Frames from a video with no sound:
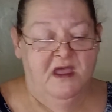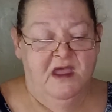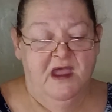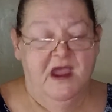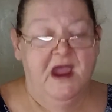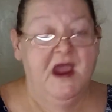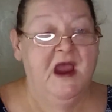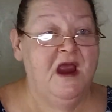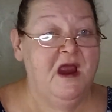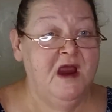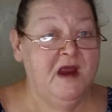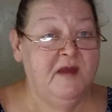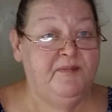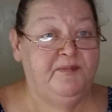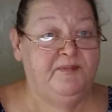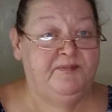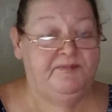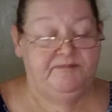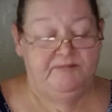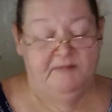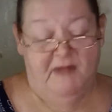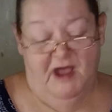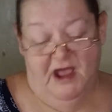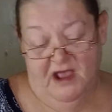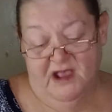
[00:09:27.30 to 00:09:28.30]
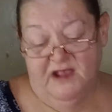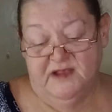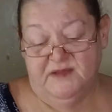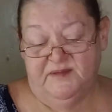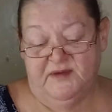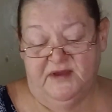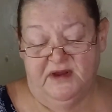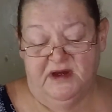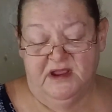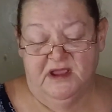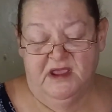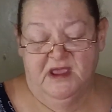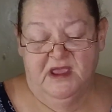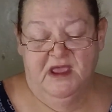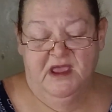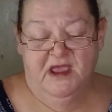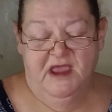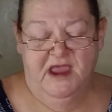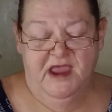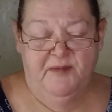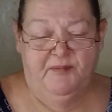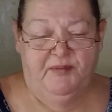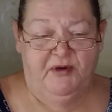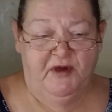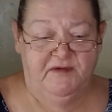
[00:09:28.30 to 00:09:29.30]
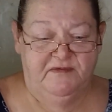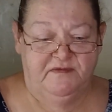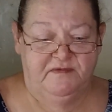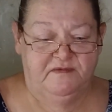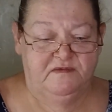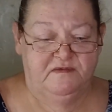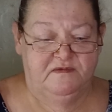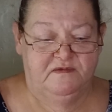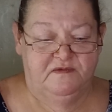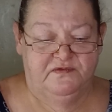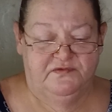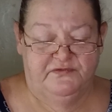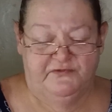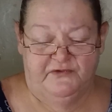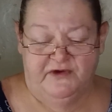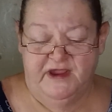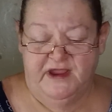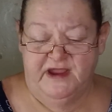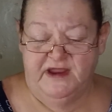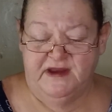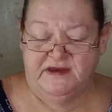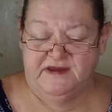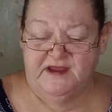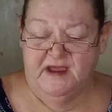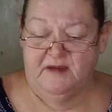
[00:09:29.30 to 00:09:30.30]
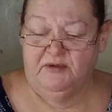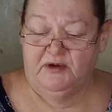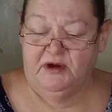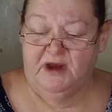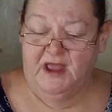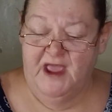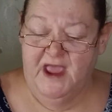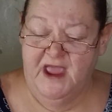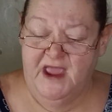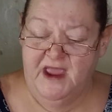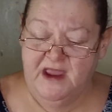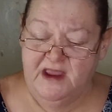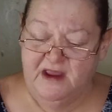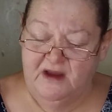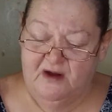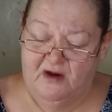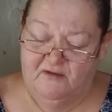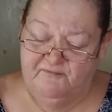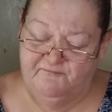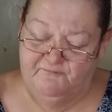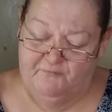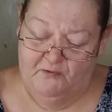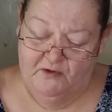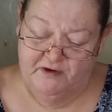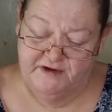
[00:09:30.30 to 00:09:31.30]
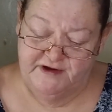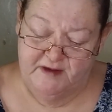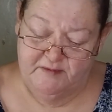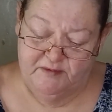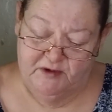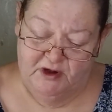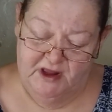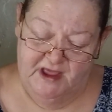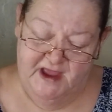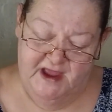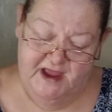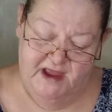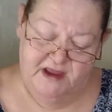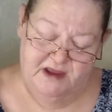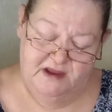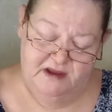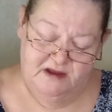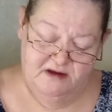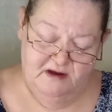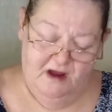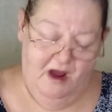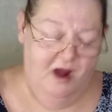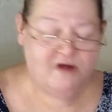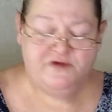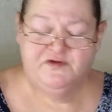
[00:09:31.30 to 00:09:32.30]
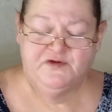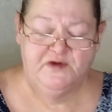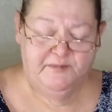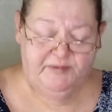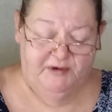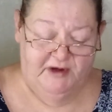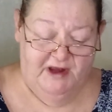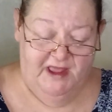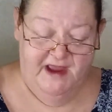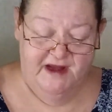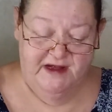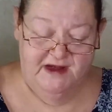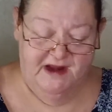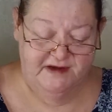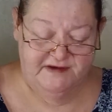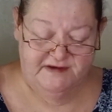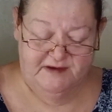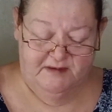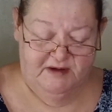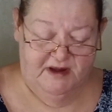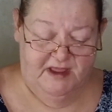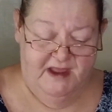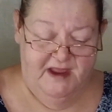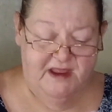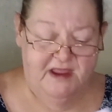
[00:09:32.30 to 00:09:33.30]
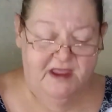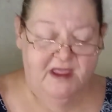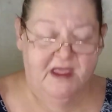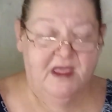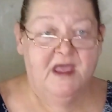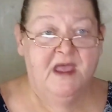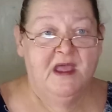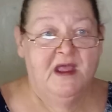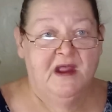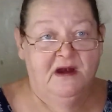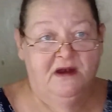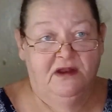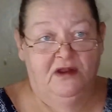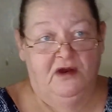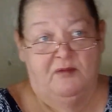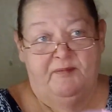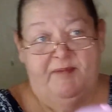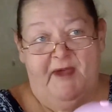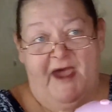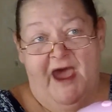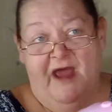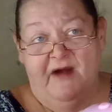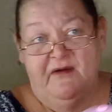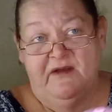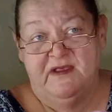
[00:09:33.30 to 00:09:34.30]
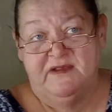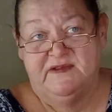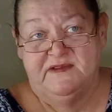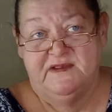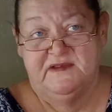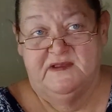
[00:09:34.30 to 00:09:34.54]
Eric, my husband, he put three double A or four double A or triple A, not double A. Little batteries.